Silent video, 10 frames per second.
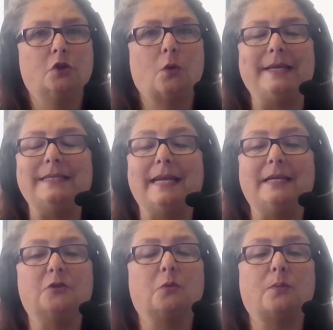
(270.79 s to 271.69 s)
joint
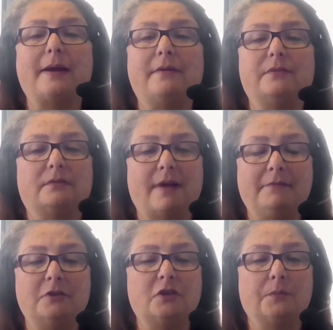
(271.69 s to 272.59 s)
tenants with right of
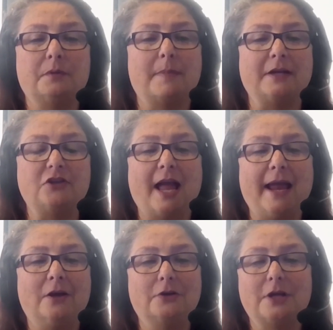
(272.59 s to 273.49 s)
survivorship with my
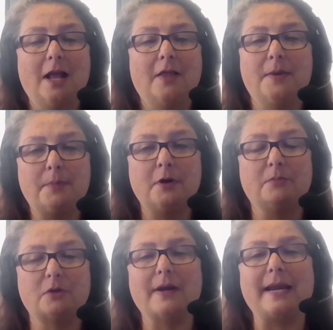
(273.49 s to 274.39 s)
child, then boom,
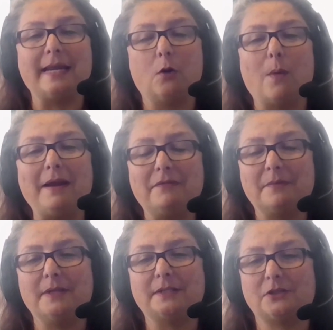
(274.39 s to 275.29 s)
don't I get away
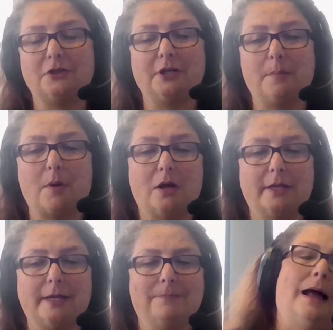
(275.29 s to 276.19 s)
from this, Attorney Pawley?